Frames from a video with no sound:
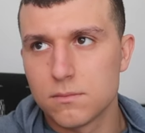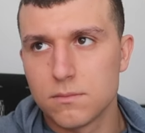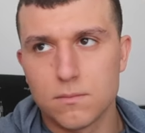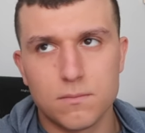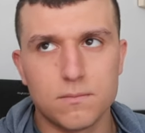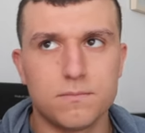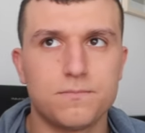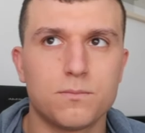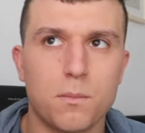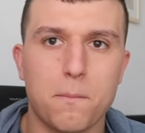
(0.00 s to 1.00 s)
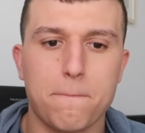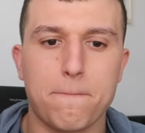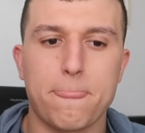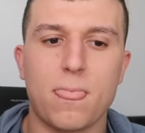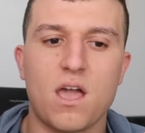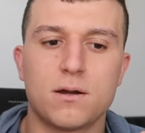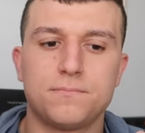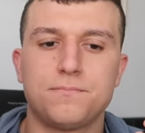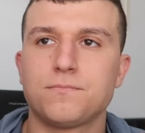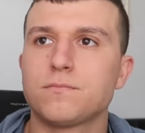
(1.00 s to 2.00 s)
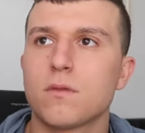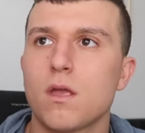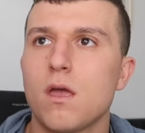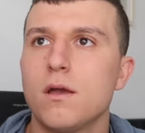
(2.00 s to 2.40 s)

well, I didn't really. I, we talked a lot.